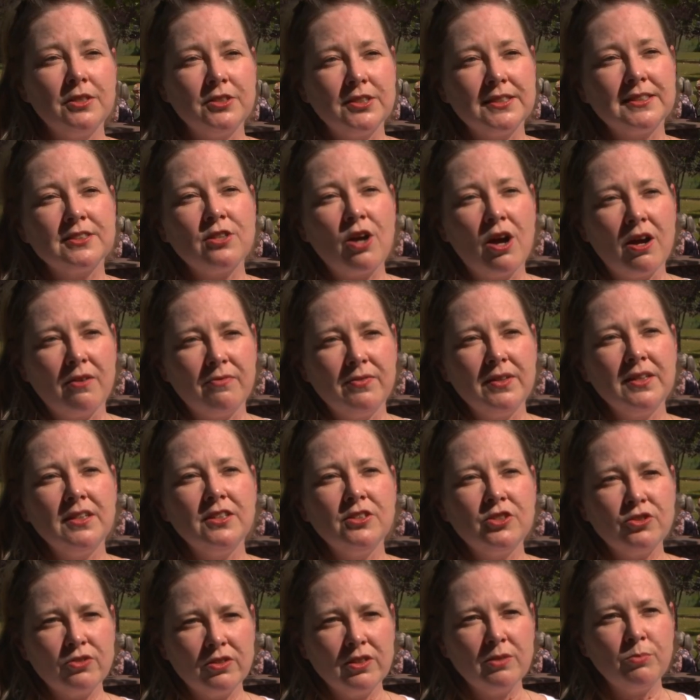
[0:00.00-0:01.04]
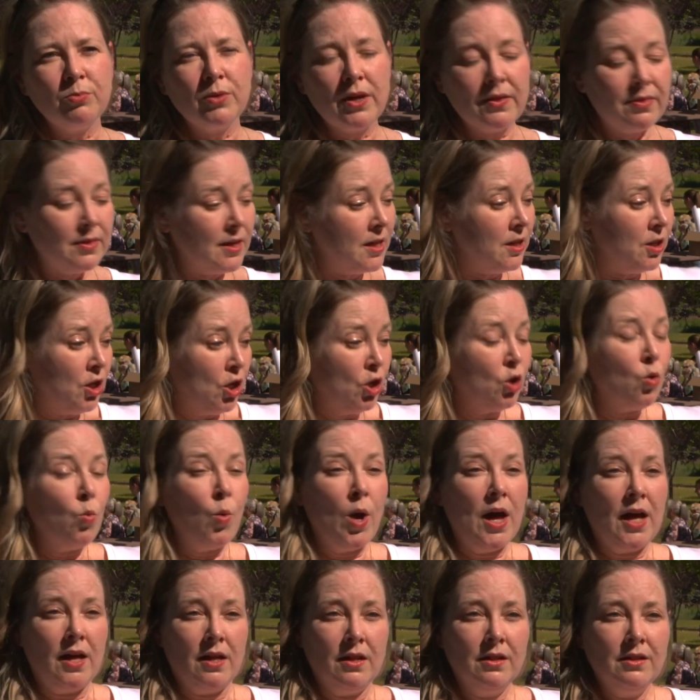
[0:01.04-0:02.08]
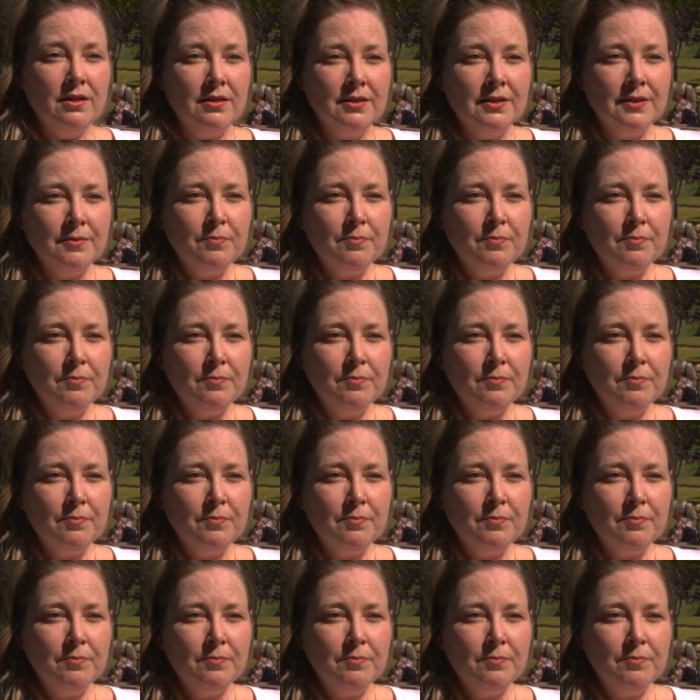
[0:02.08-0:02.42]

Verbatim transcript: are just coughing and short of breath, they look well.